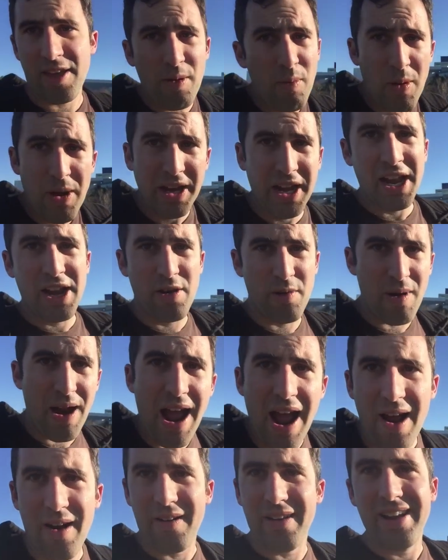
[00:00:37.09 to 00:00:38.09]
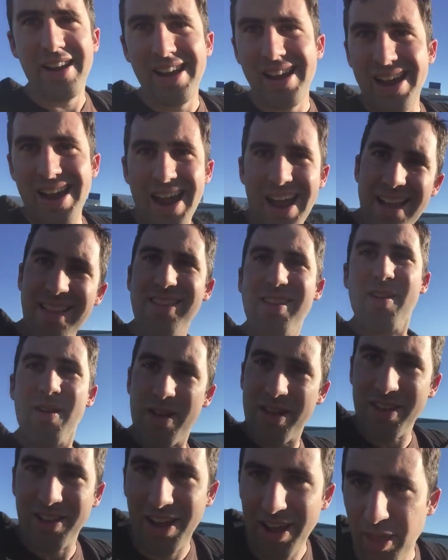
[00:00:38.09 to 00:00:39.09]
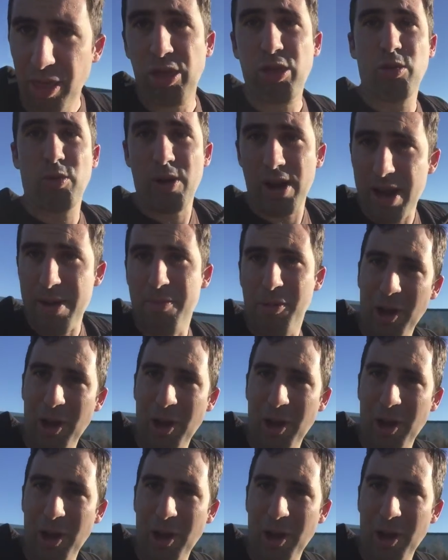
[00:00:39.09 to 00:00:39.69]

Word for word: they weren't kidding around. It's seriously like three